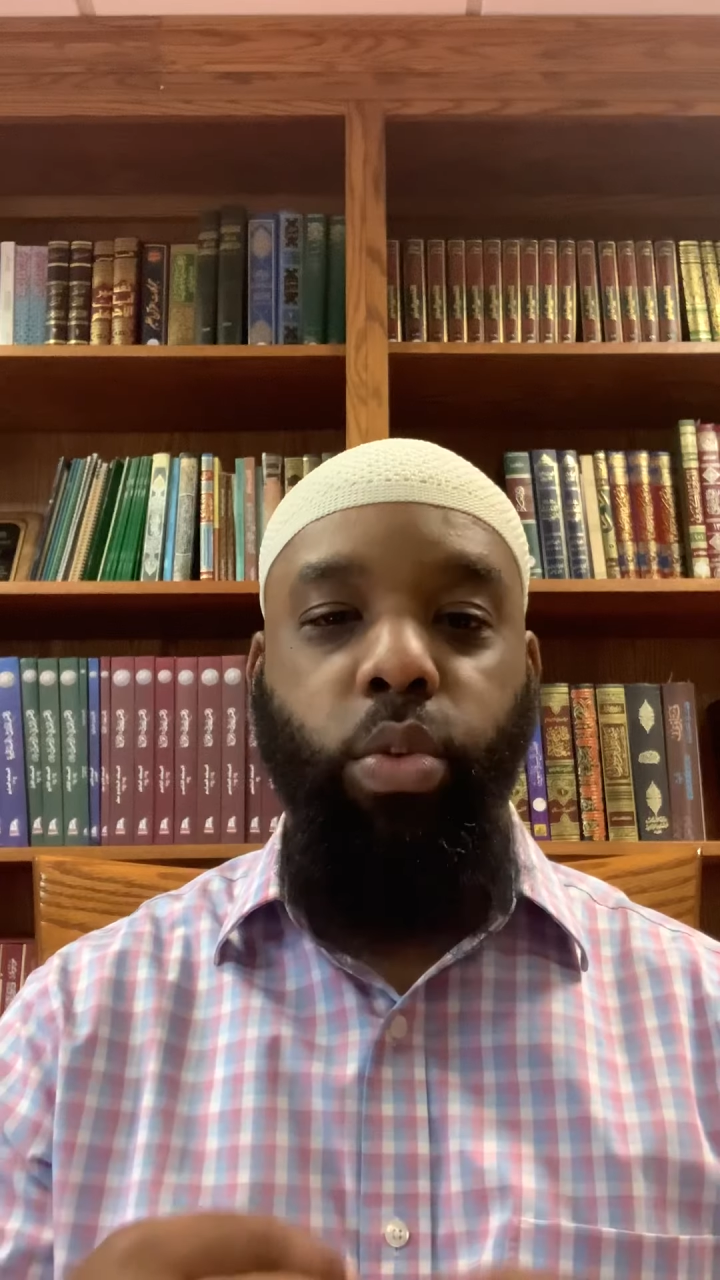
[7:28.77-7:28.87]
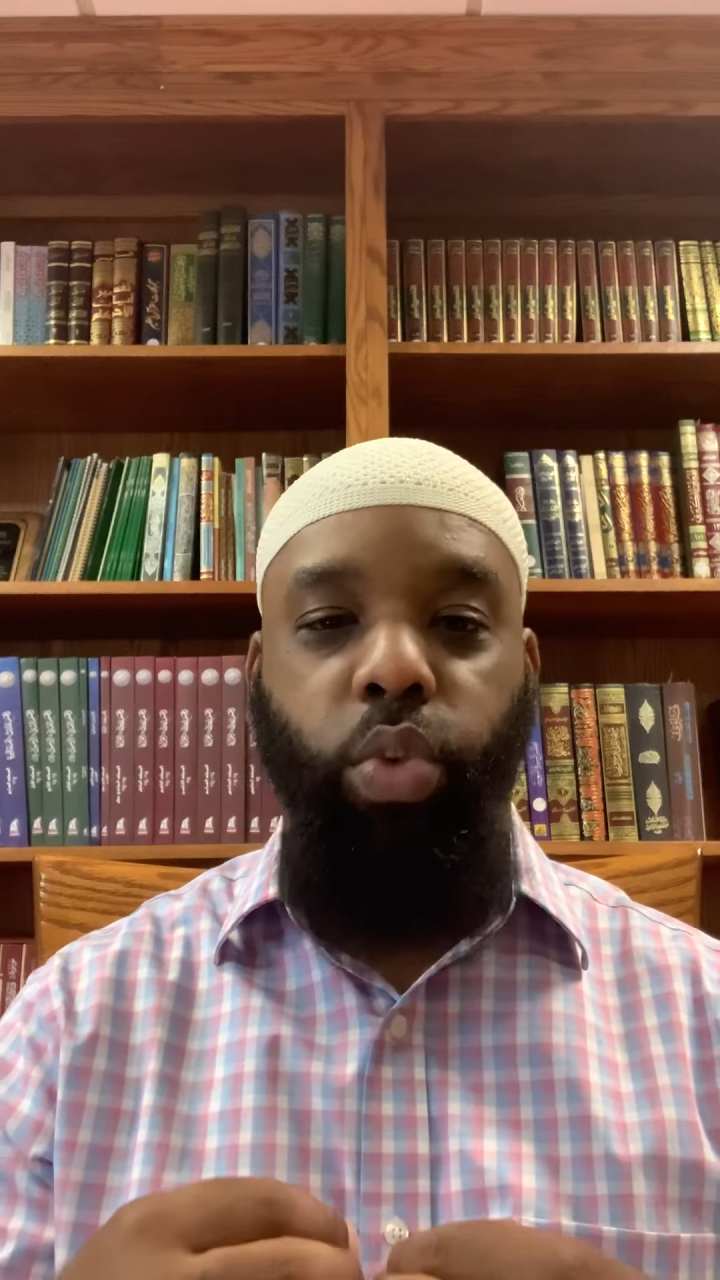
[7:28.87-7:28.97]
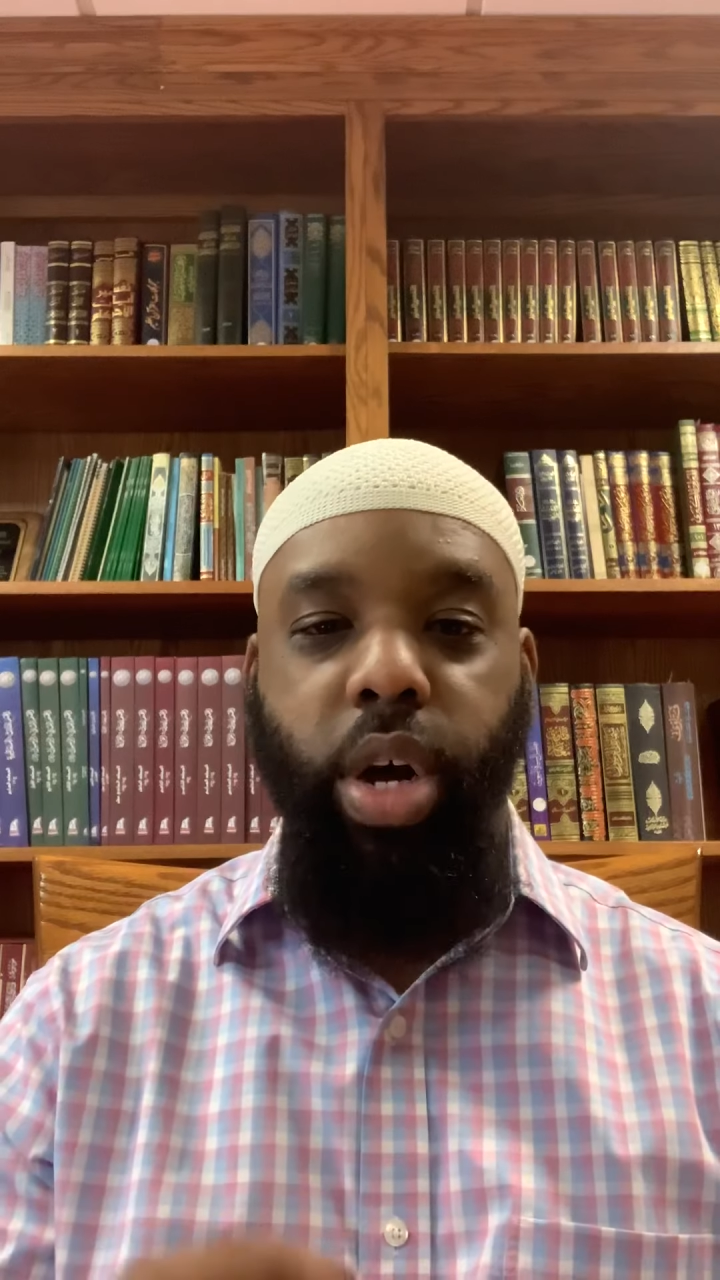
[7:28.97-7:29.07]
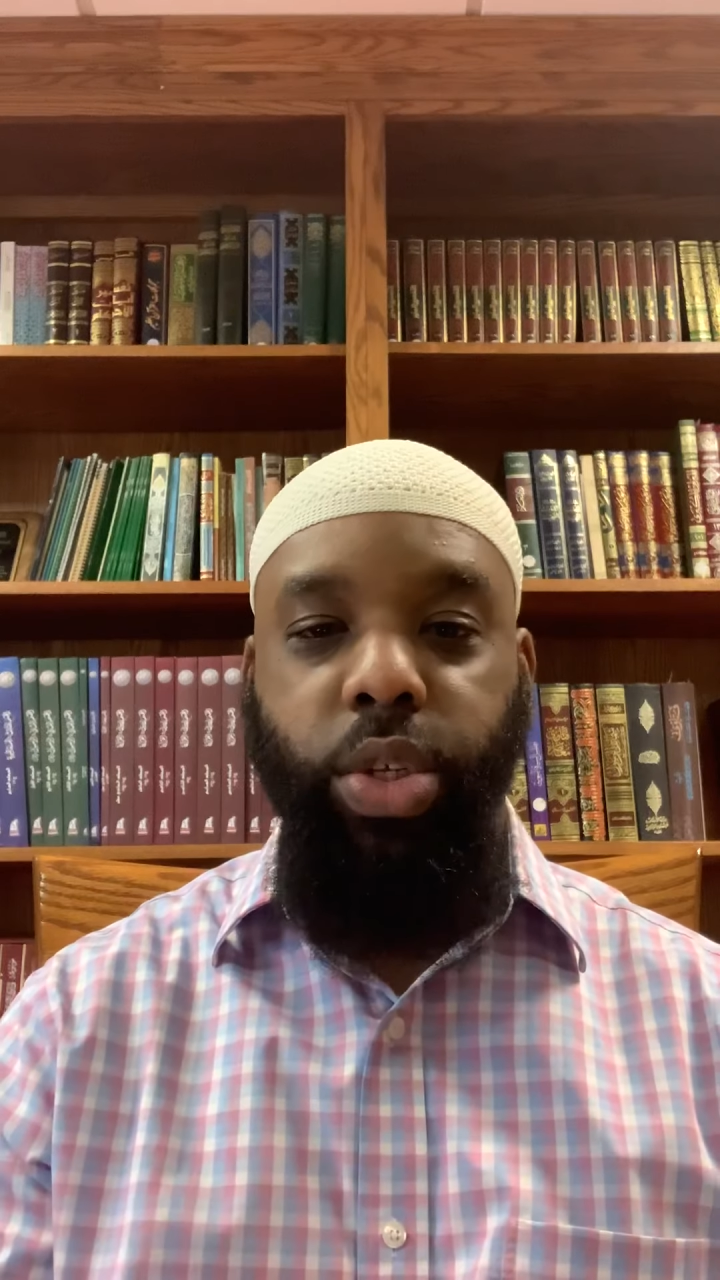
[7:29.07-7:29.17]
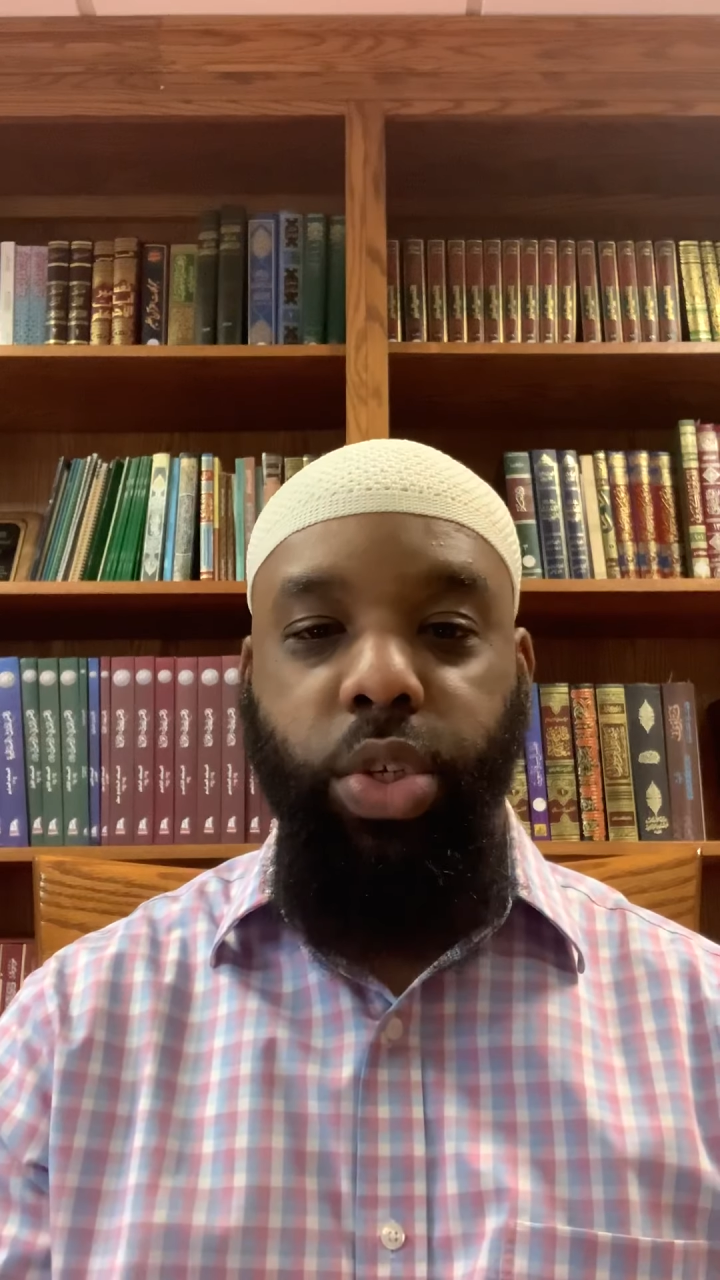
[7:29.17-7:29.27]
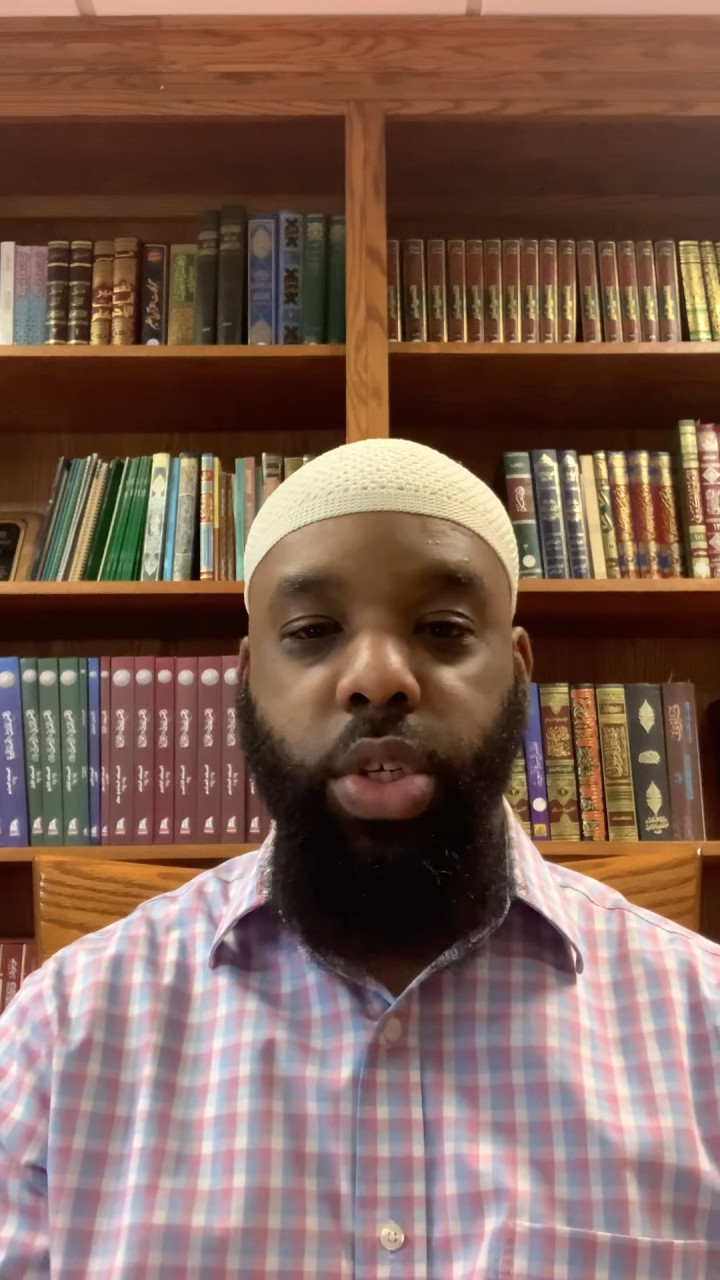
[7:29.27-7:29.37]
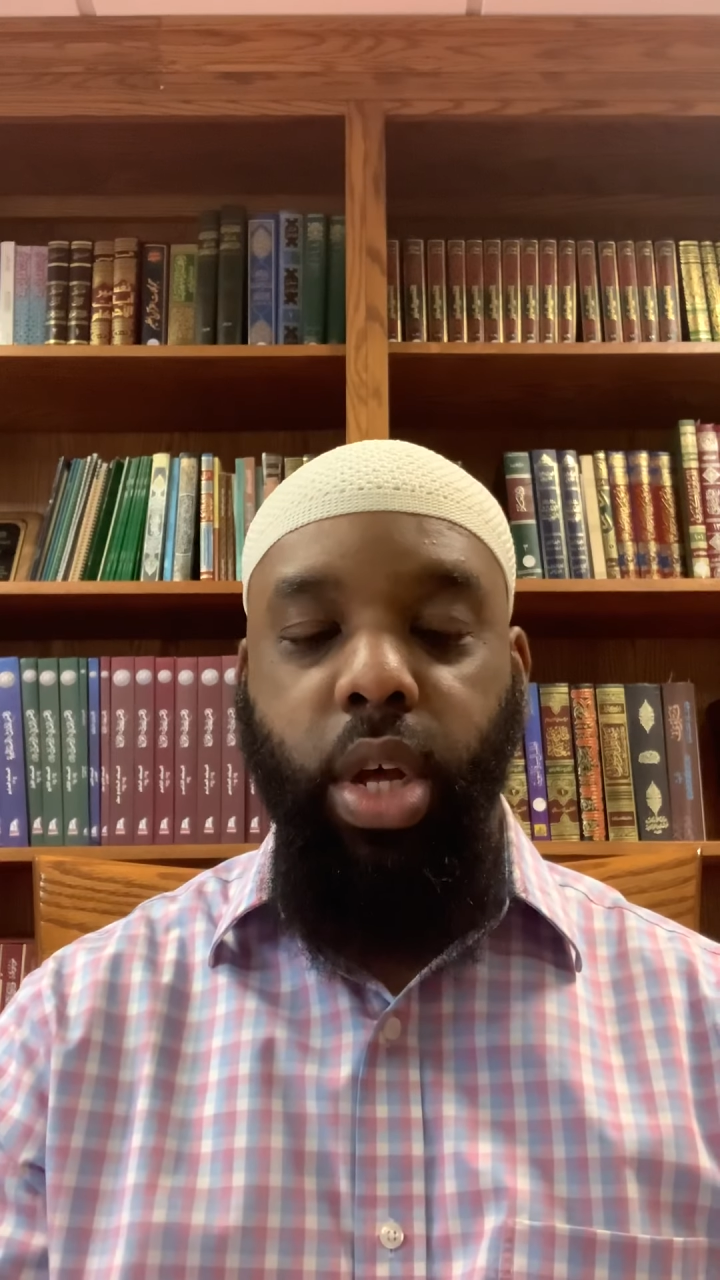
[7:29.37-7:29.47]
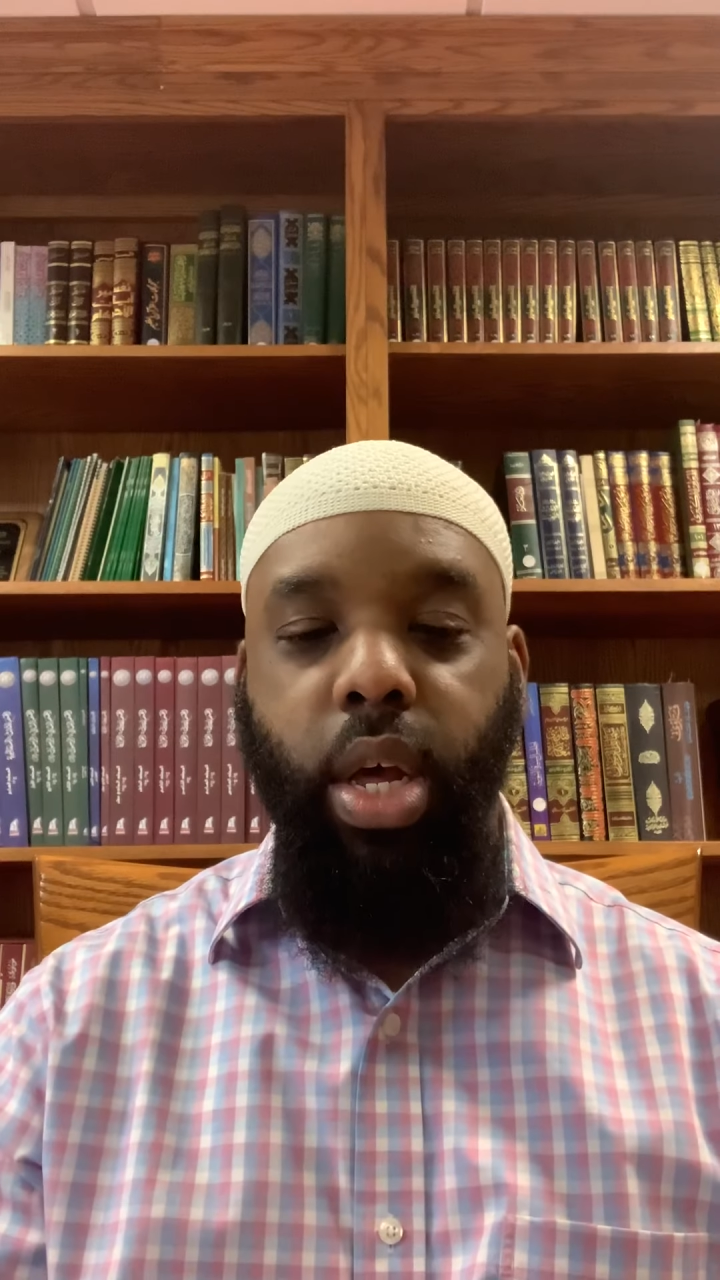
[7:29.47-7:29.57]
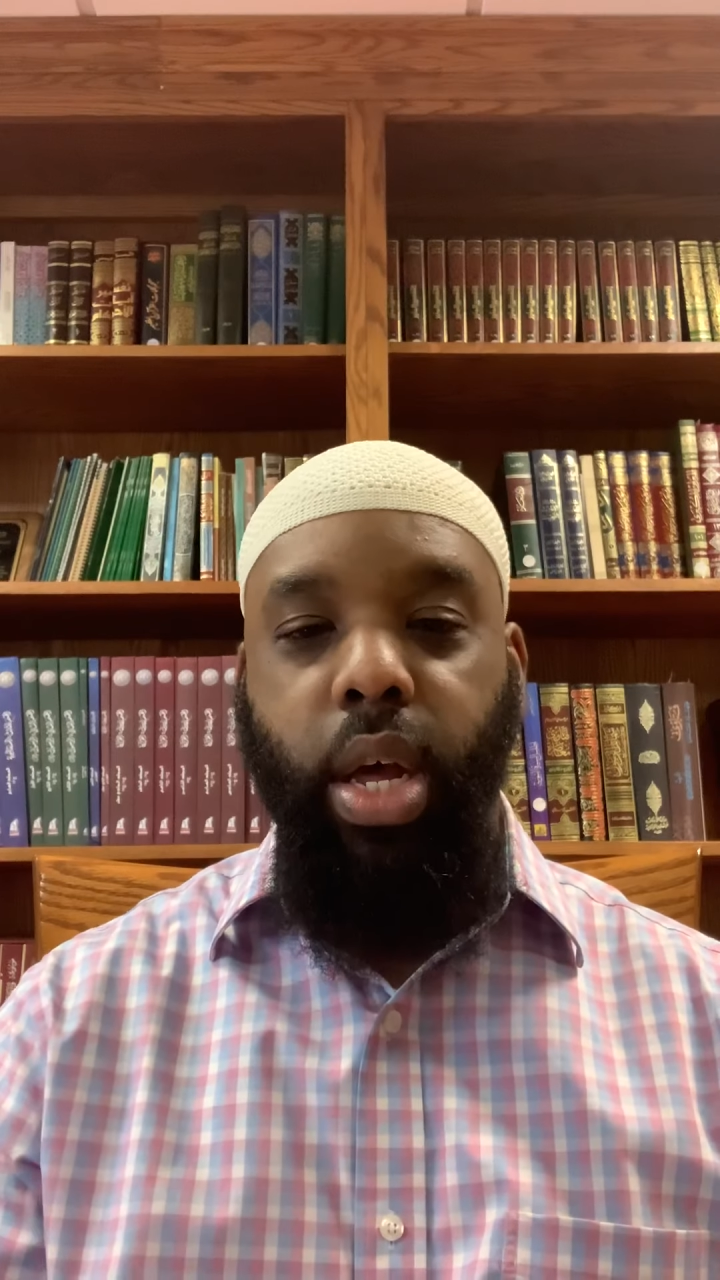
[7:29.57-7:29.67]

was